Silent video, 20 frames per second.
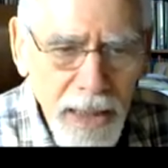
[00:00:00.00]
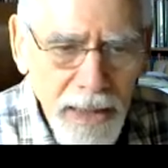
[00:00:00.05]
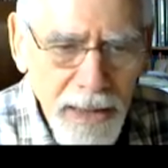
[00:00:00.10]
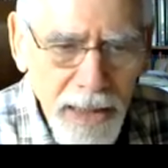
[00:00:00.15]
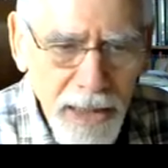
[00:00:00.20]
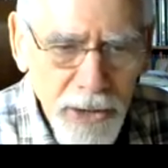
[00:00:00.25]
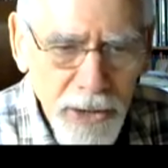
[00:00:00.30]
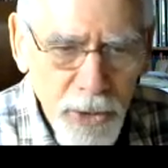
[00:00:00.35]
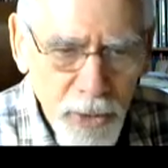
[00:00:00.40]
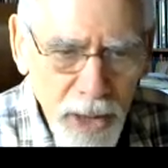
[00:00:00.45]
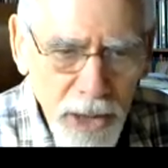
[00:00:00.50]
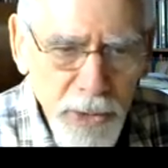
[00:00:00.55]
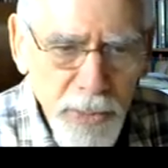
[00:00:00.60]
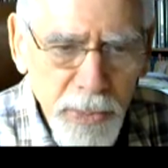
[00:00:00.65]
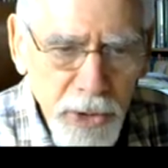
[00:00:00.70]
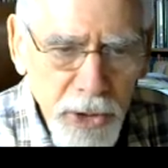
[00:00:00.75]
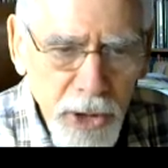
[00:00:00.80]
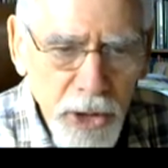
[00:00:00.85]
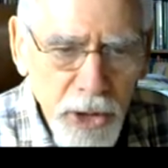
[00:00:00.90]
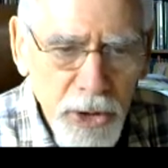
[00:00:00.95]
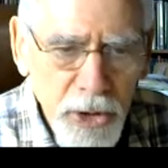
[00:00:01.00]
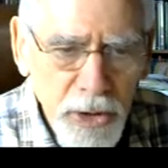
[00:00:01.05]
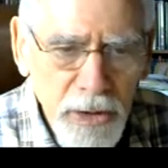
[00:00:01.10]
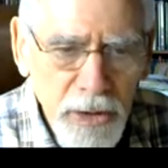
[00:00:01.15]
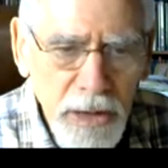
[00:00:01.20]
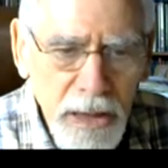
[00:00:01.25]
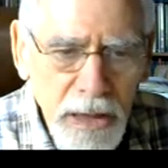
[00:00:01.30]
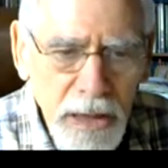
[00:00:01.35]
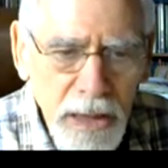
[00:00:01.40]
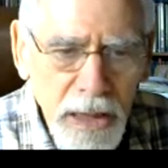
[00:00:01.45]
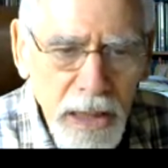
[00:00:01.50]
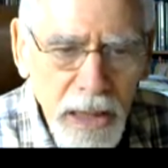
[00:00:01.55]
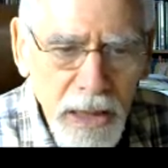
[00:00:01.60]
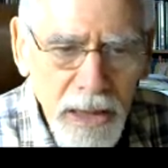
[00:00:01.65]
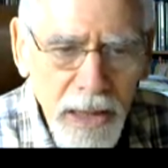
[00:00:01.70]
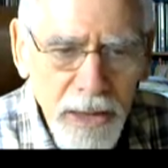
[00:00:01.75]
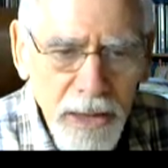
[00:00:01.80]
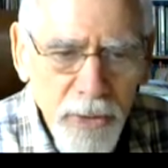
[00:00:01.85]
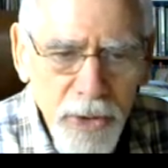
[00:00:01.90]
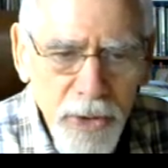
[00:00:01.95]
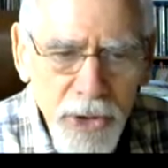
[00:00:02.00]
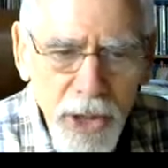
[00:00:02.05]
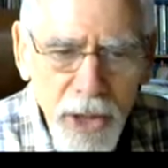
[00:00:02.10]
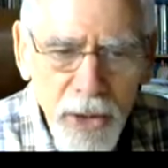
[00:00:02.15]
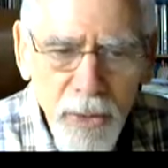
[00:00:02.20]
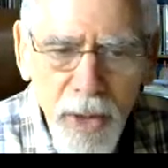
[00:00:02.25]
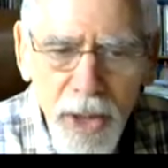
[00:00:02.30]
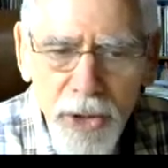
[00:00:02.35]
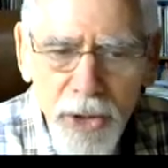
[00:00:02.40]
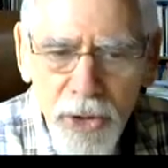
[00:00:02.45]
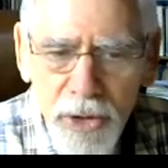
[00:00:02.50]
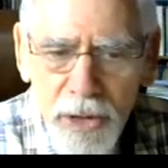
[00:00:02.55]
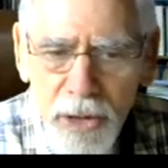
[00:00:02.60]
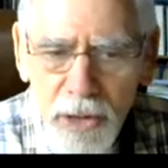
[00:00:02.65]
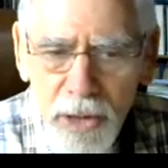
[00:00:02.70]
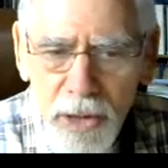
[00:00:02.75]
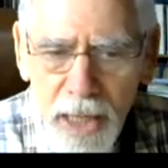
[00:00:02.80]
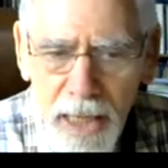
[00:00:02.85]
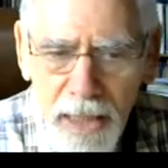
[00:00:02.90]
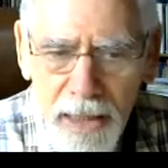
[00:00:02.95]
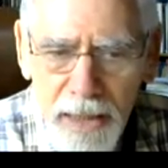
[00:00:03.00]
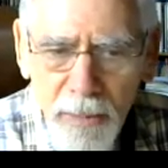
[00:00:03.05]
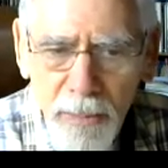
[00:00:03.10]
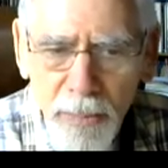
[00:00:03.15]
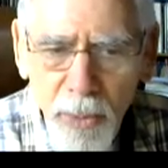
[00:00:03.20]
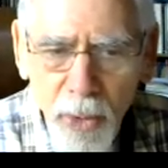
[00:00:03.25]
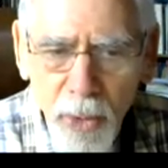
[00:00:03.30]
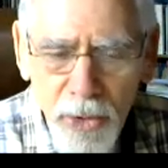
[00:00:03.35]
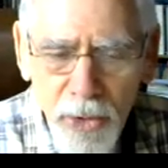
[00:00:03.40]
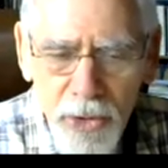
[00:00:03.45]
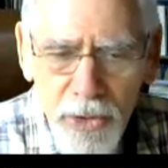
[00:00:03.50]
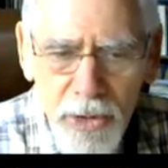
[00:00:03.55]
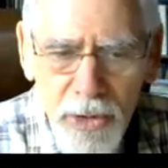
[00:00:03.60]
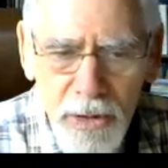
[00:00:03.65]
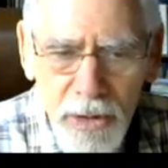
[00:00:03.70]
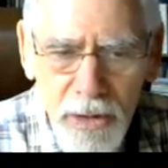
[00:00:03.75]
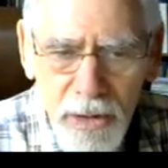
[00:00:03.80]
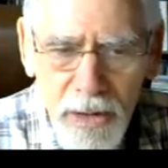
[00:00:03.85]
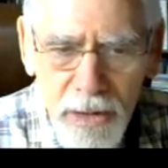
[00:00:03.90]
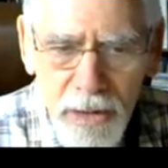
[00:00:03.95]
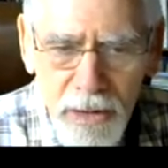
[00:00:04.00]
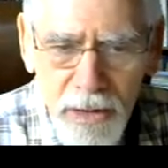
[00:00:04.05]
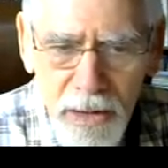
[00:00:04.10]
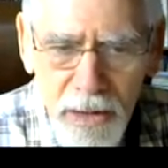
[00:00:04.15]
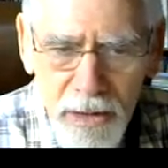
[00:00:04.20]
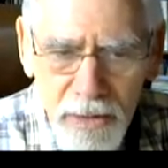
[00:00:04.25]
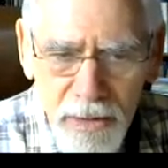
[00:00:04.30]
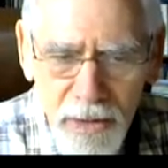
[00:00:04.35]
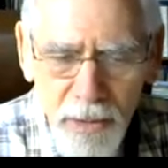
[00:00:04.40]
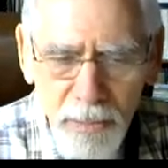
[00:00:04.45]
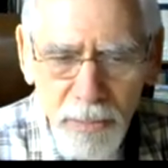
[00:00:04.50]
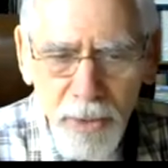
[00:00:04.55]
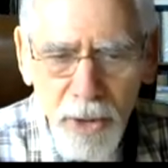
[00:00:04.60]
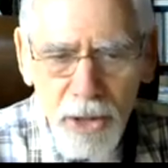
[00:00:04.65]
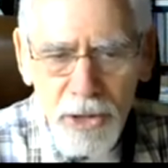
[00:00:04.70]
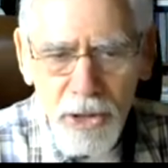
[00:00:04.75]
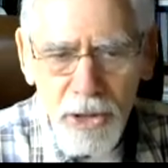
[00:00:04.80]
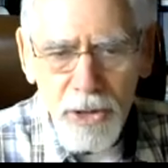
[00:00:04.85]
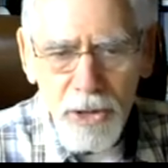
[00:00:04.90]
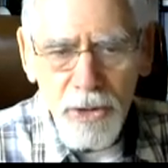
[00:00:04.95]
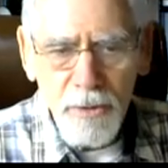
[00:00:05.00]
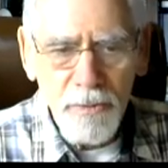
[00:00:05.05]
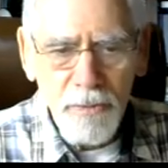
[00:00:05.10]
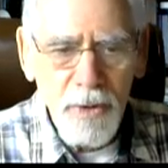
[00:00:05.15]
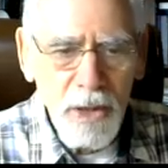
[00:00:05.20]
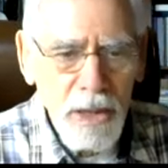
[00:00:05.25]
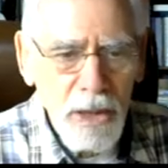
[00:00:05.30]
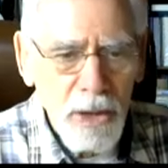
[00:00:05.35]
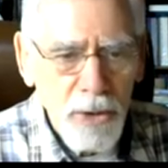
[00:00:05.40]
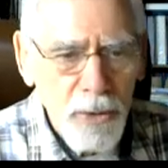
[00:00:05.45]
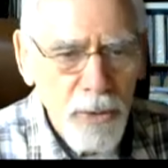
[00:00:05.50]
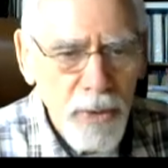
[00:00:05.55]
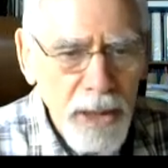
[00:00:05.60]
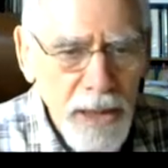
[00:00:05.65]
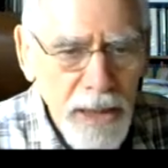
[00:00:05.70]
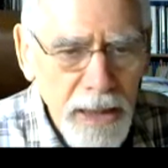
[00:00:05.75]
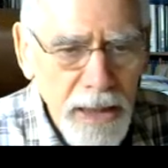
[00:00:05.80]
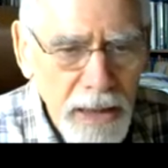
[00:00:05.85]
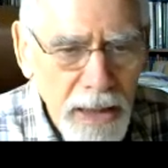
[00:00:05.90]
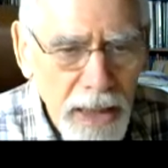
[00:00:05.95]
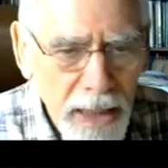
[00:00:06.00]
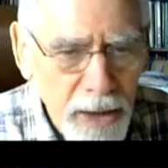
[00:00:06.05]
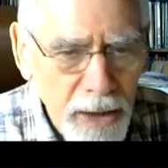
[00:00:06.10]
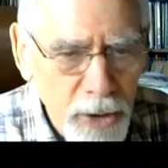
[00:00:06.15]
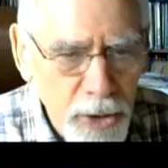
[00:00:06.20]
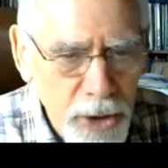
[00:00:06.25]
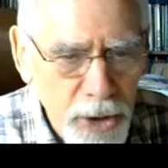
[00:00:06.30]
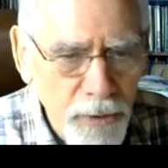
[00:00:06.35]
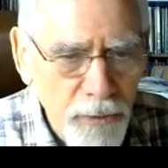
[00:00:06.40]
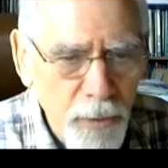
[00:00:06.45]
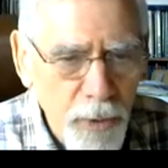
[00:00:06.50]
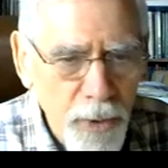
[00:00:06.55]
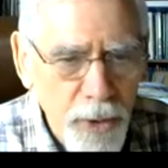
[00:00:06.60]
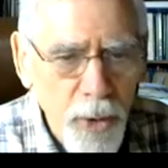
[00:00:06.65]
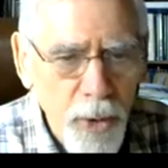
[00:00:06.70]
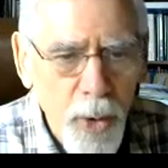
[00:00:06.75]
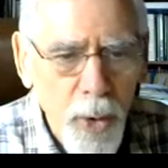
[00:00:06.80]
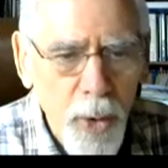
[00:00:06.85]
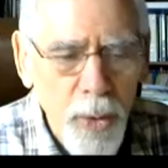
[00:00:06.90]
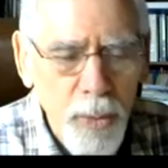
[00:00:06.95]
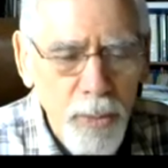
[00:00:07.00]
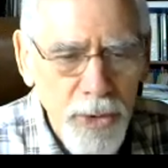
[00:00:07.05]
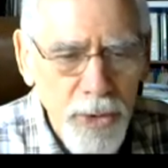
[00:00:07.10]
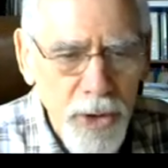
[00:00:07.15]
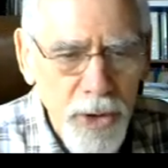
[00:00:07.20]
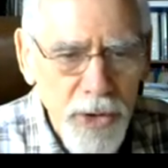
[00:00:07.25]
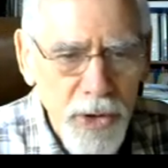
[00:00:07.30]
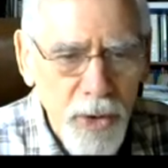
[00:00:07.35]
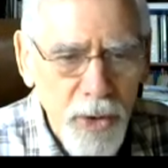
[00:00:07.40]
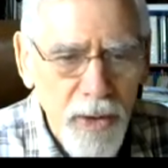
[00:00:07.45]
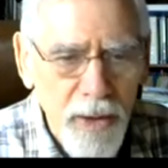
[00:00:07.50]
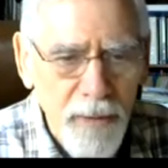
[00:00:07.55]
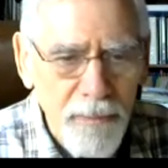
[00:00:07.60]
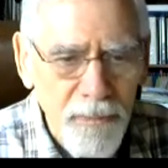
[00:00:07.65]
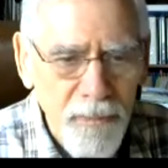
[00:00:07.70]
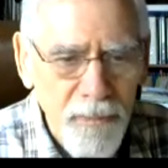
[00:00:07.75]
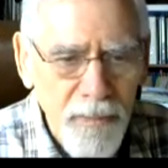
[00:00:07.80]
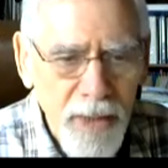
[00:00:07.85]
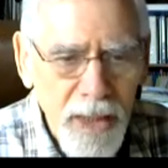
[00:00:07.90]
And that's transportation, electric generation, and imports, the process of creating energy for your homes and so on.